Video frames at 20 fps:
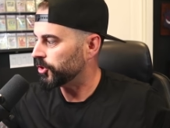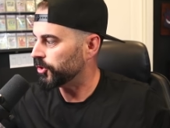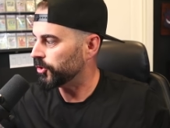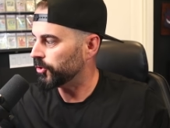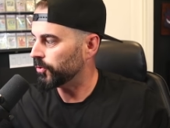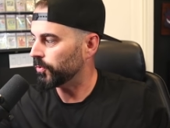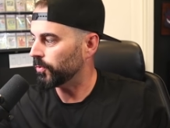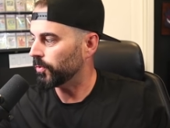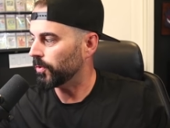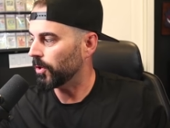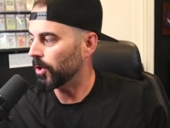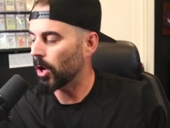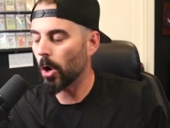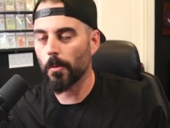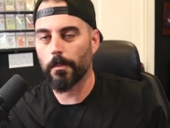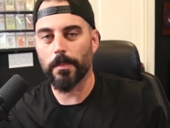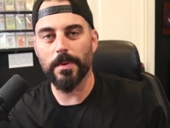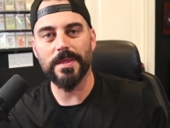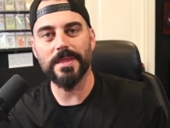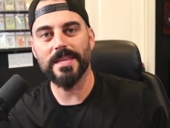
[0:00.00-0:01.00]
to
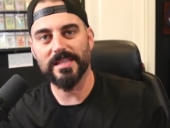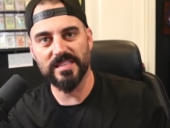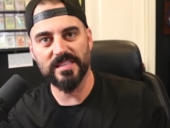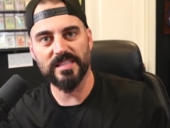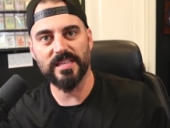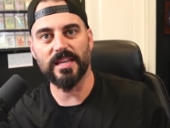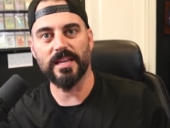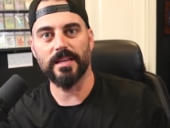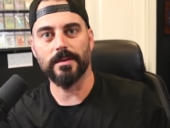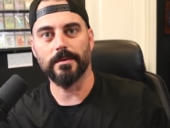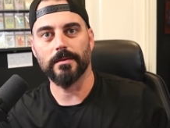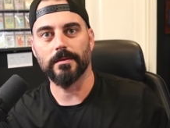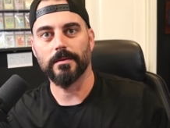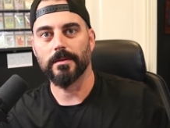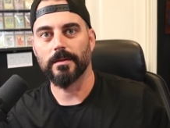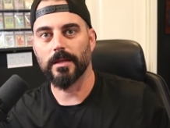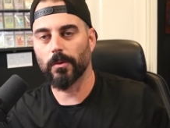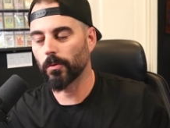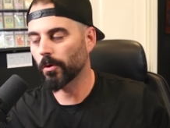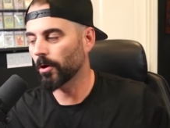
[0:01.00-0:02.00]
open this tin
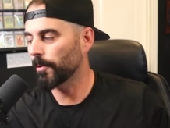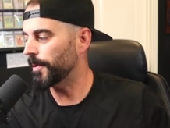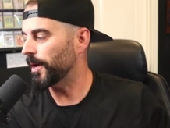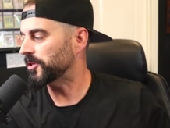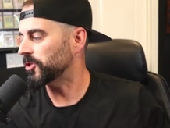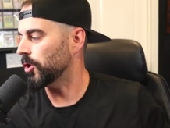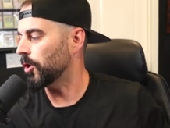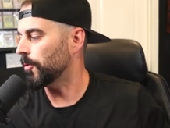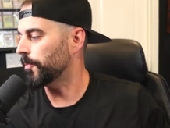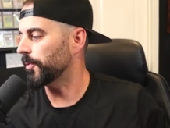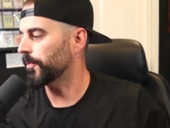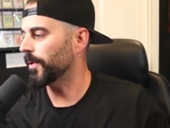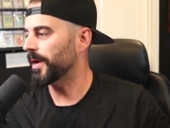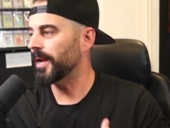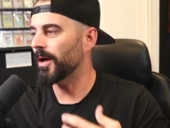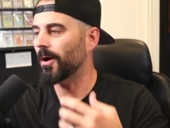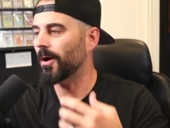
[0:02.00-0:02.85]
that we're about to open right